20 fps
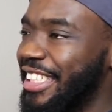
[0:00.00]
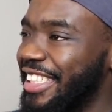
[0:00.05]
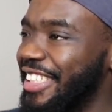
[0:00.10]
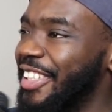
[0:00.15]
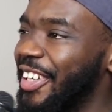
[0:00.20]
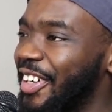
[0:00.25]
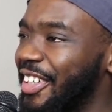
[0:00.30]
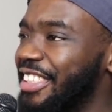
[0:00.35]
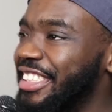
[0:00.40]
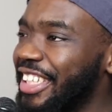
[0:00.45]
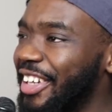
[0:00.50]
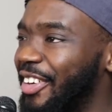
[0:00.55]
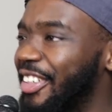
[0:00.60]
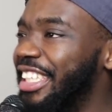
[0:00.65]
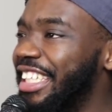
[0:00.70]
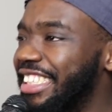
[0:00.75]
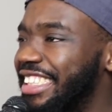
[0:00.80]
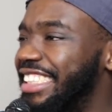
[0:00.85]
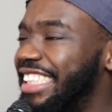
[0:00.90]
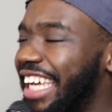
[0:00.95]
You know, they on
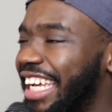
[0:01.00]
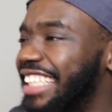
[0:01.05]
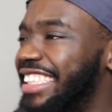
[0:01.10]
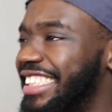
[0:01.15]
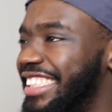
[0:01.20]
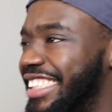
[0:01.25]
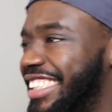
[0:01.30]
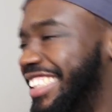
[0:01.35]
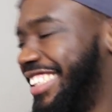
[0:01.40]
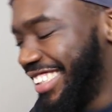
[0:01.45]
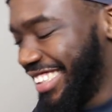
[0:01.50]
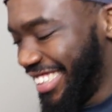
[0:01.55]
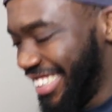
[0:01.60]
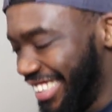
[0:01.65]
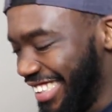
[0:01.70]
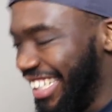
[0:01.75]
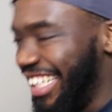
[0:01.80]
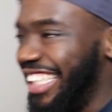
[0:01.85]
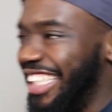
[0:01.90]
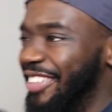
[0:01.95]
a steady.
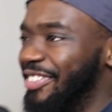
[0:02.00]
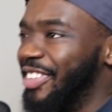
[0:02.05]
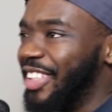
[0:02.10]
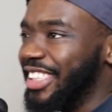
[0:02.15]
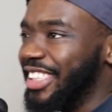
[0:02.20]
They give